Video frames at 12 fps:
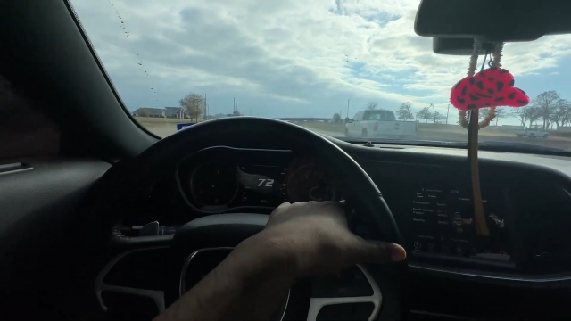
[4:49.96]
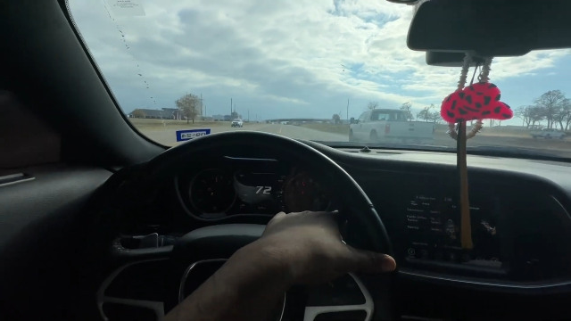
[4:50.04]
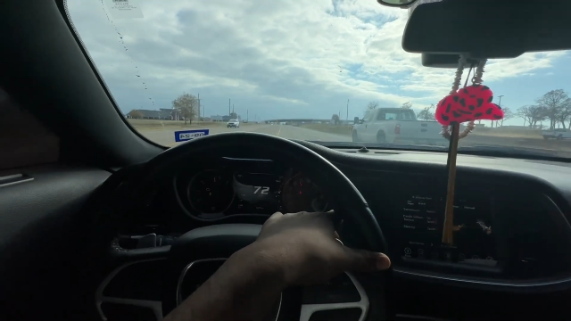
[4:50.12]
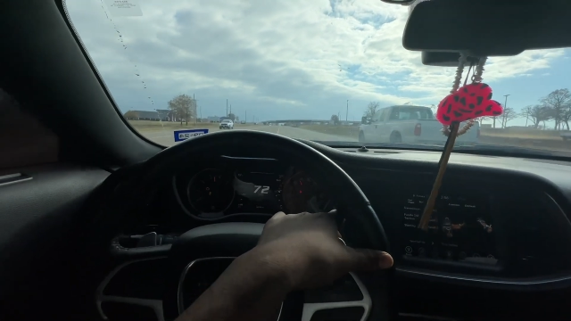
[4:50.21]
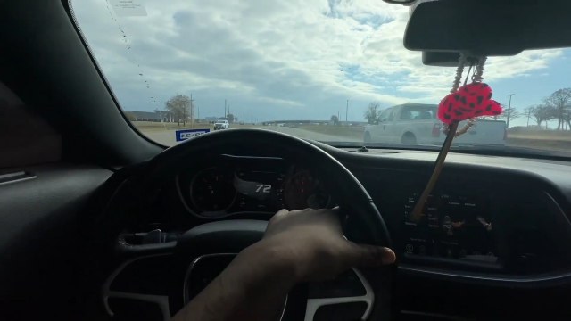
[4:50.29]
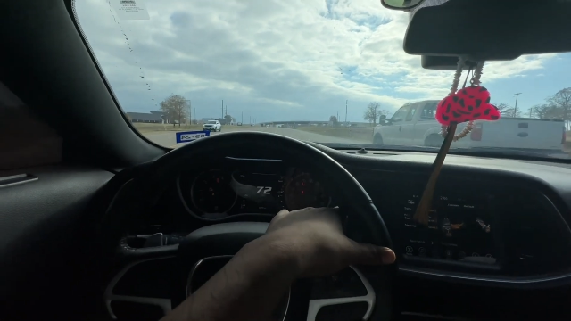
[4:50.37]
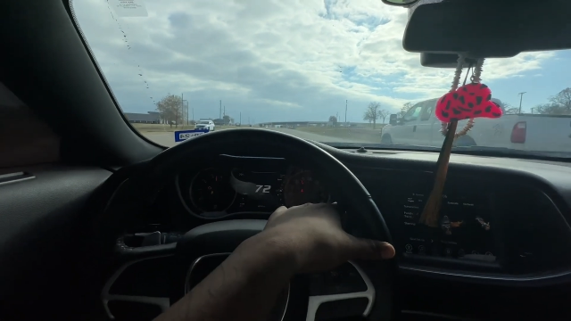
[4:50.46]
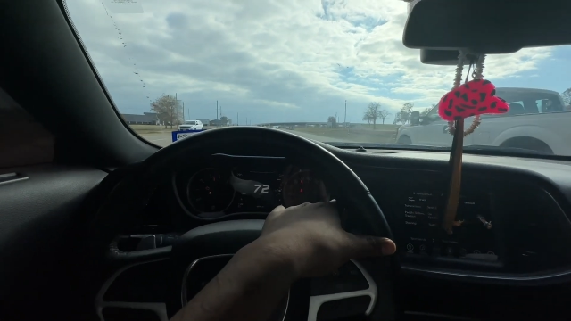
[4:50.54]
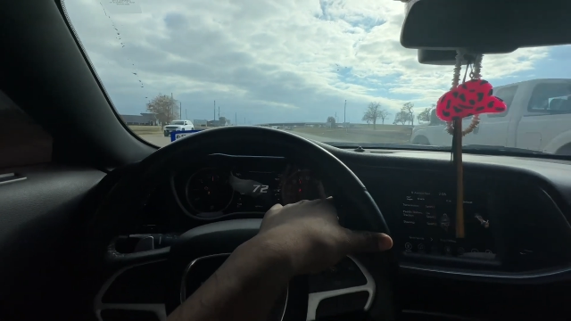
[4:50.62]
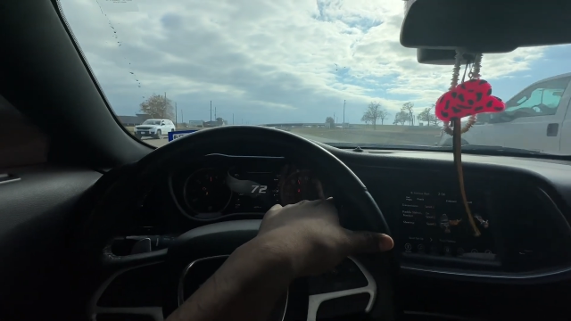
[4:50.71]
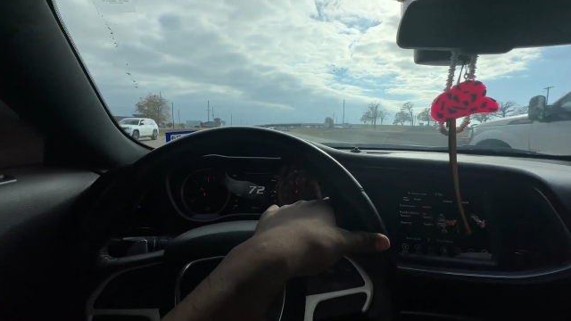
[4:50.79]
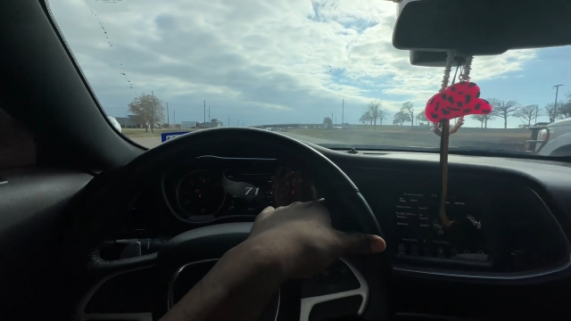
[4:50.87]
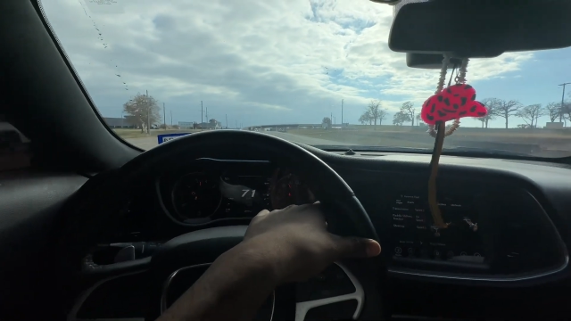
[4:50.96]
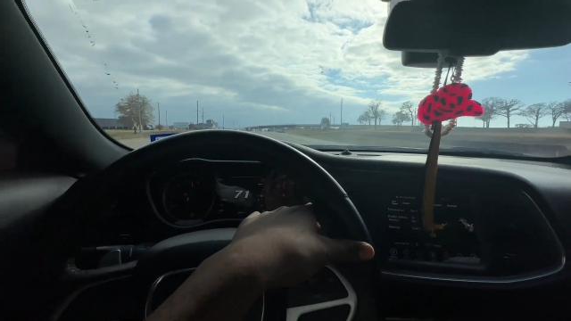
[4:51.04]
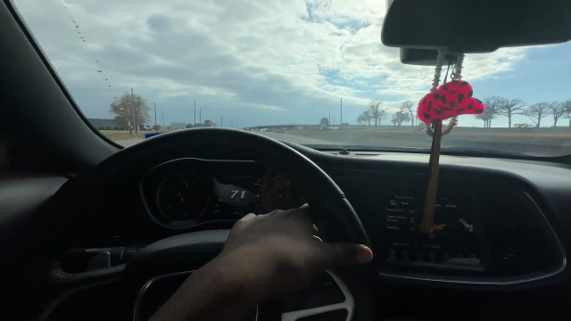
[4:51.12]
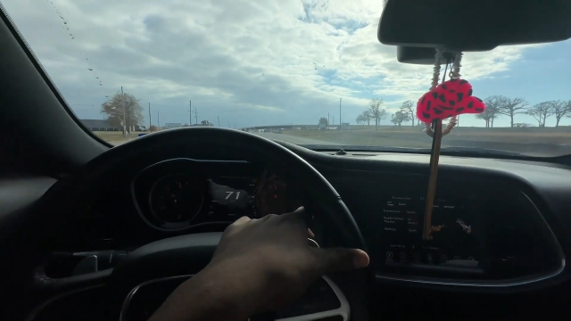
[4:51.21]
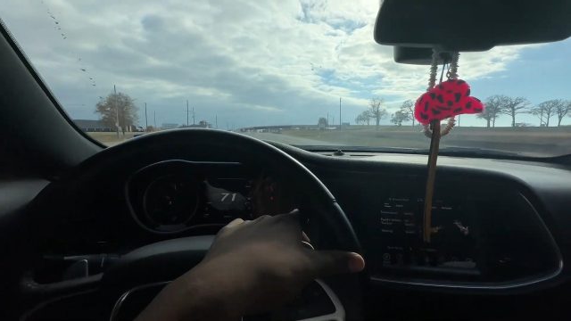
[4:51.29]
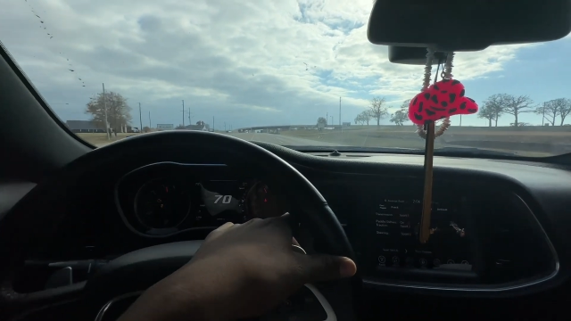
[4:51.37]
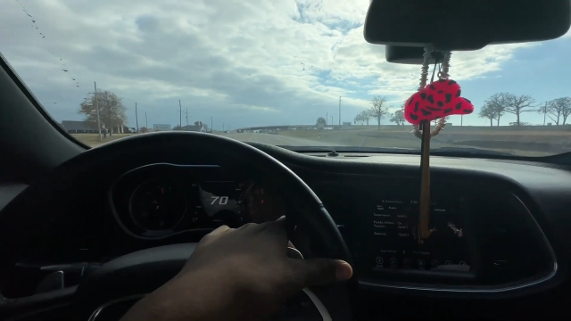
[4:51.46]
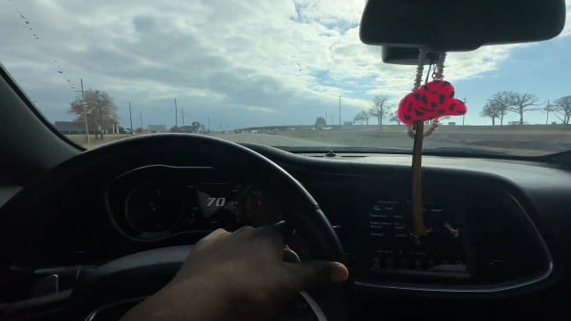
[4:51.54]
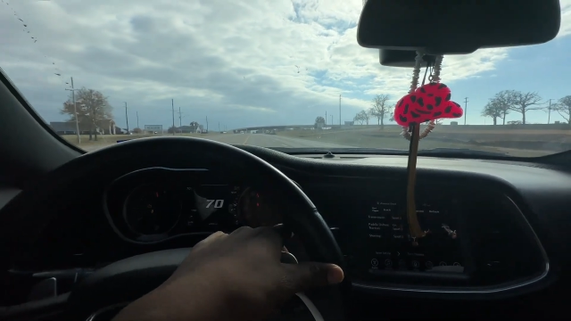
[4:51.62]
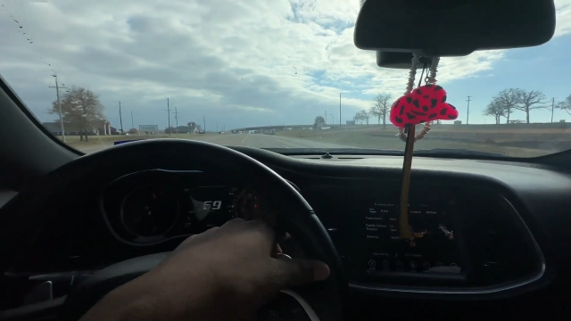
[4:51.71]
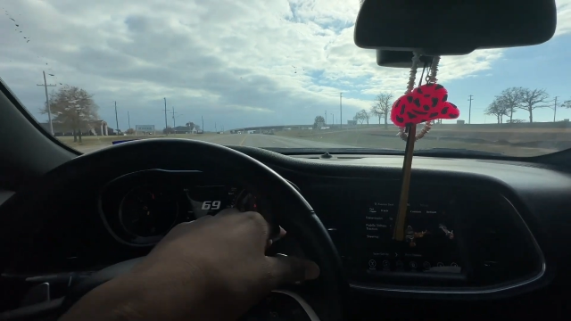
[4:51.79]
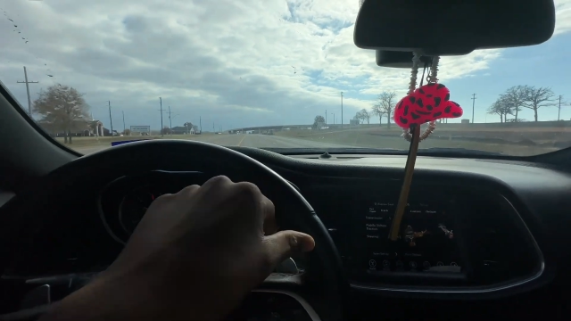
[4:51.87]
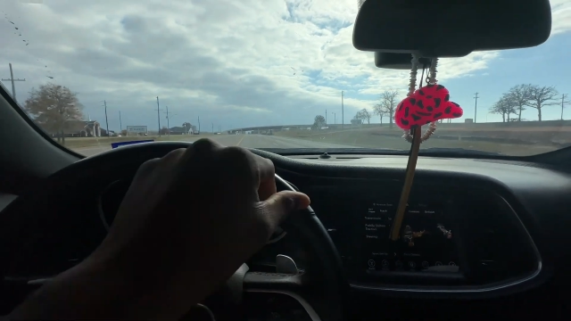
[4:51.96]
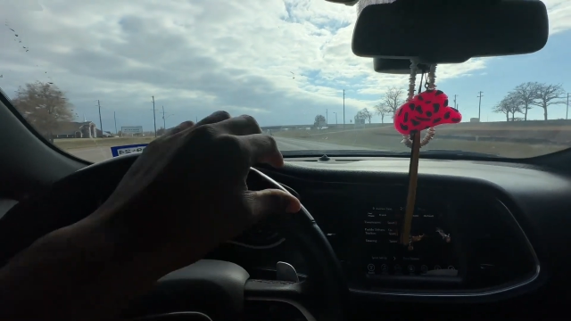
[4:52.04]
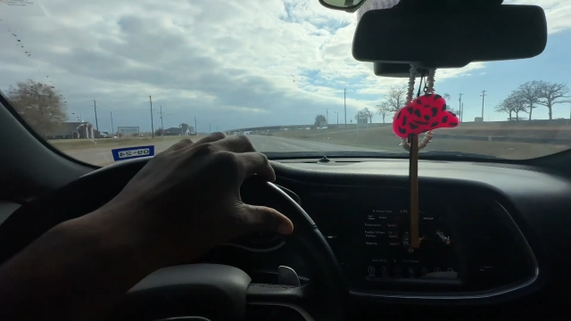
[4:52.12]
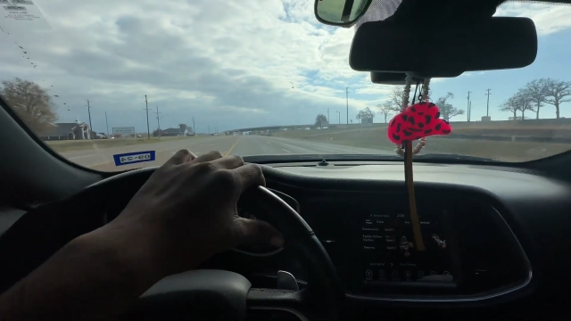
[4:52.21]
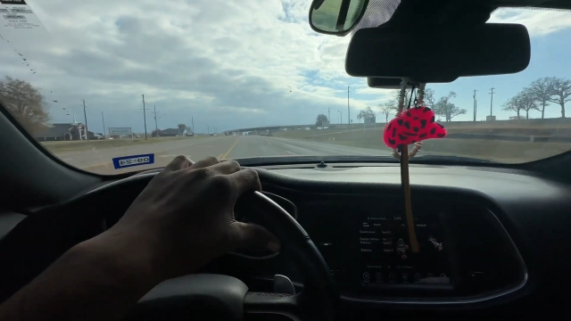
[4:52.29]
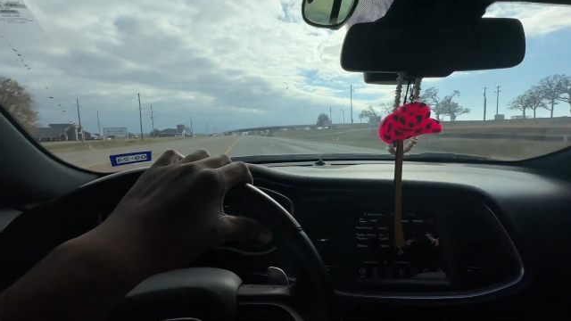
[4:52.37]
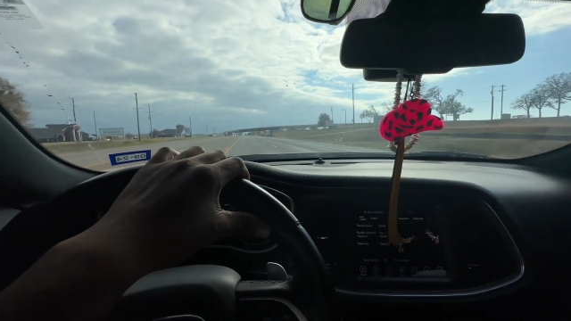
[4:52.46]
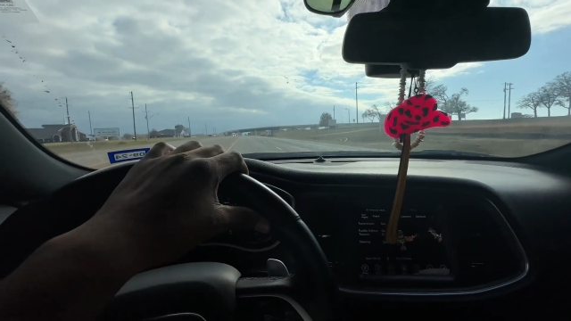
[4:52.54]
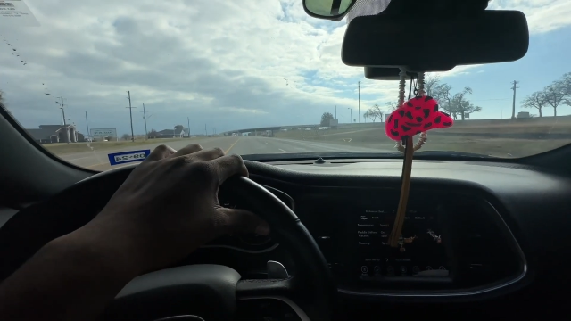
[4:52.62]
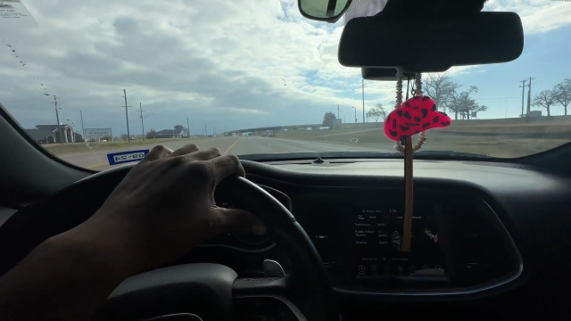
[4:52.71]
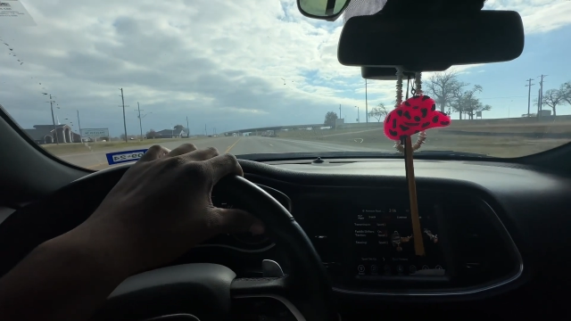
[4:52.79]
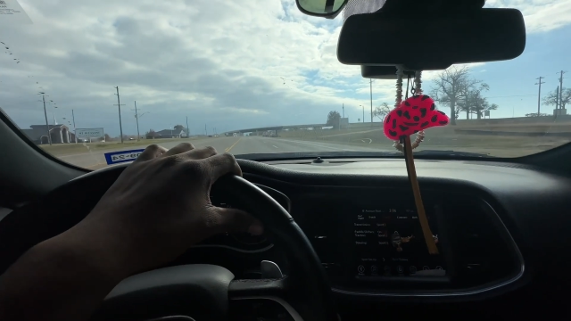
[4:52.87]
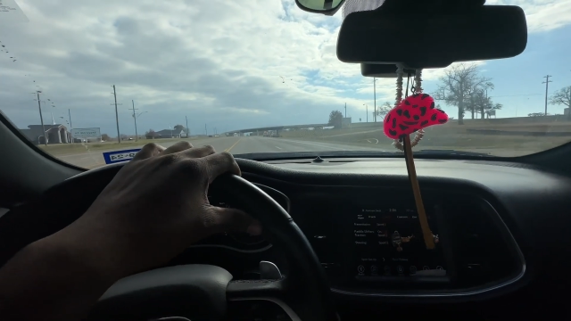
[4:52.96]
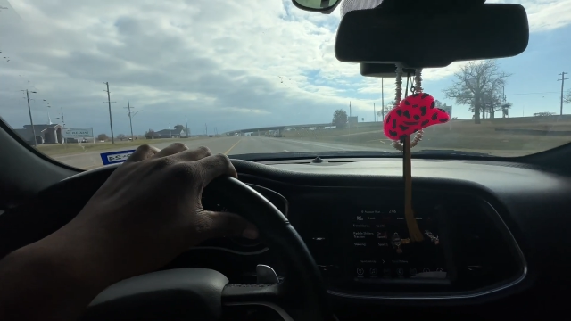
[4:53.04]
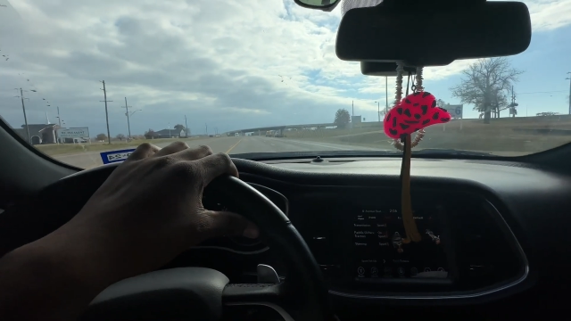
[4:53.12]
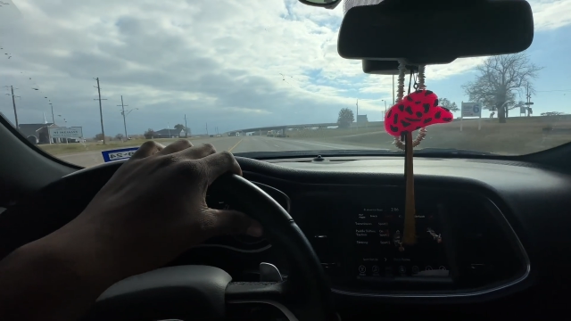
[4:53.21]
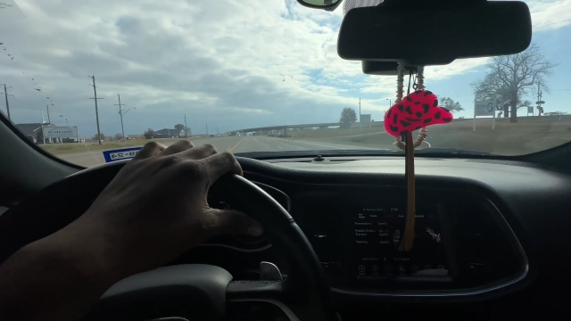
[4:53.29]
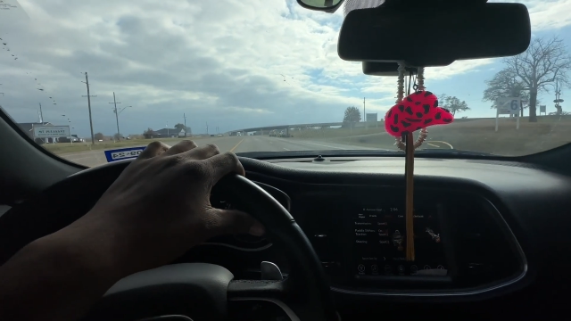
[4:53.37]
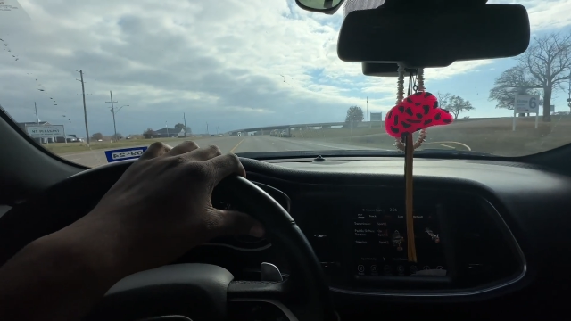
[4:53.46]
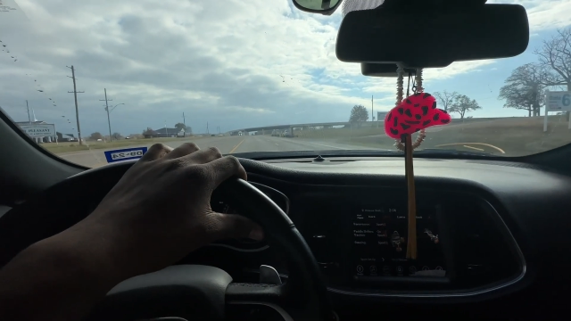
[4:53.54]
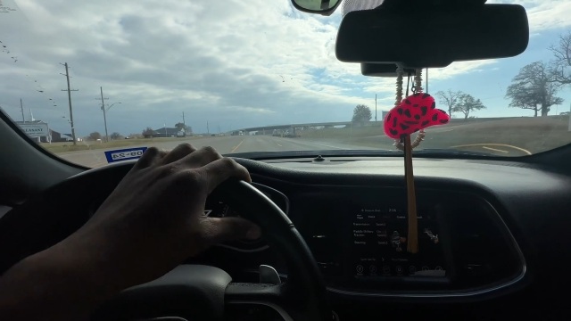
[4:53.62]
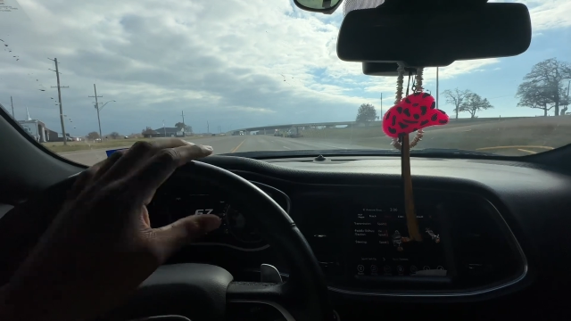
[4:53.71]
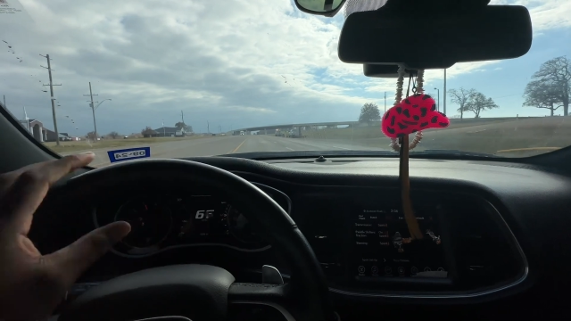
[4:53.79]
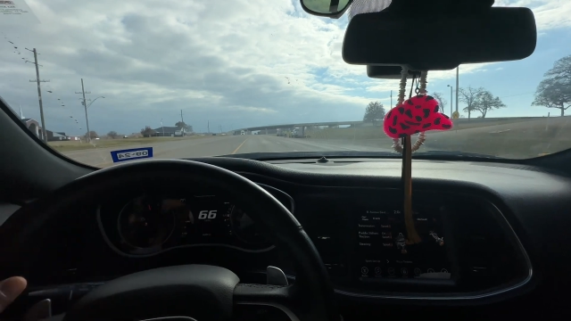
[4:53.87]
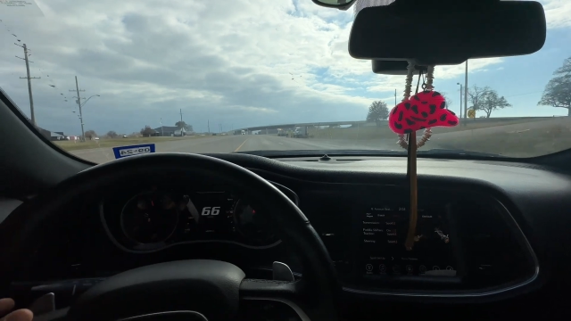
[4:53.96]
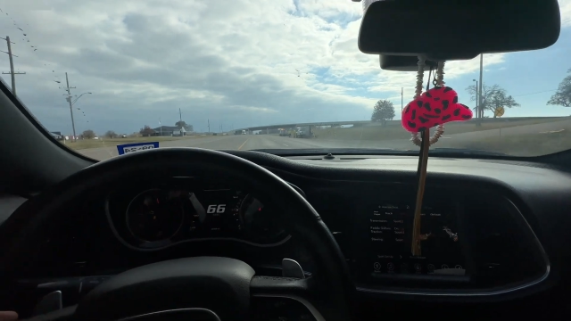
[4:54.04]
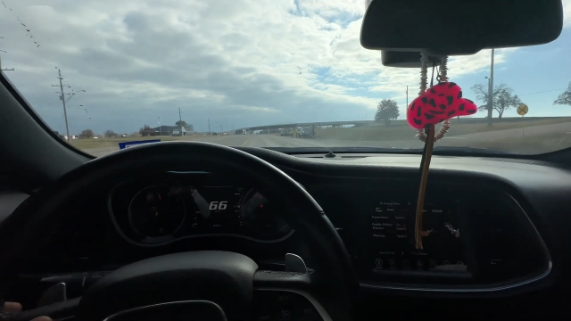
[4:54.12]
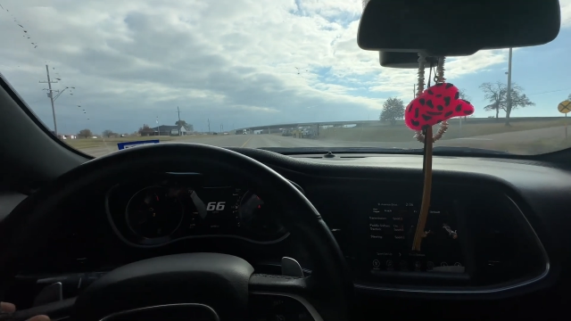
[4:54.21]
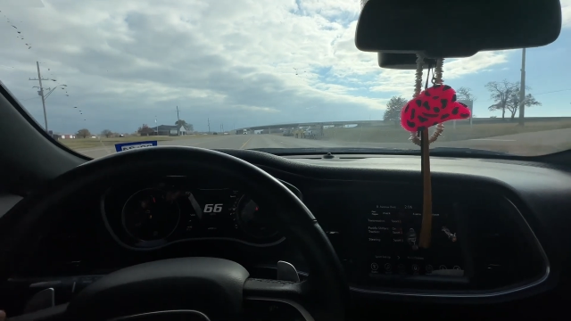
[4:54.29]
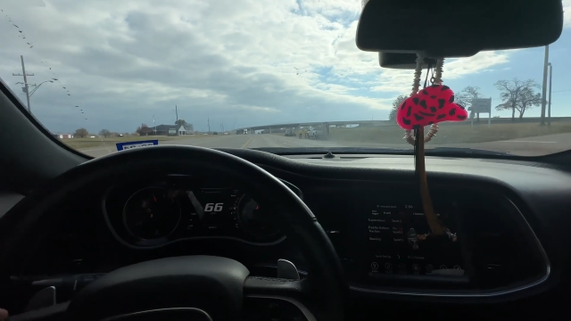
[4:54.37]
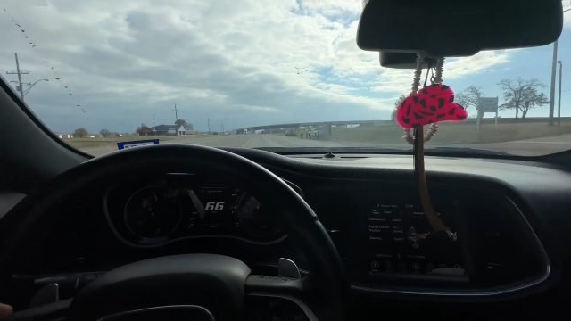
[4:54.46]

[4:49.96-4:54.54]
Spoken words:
(no speaker visible)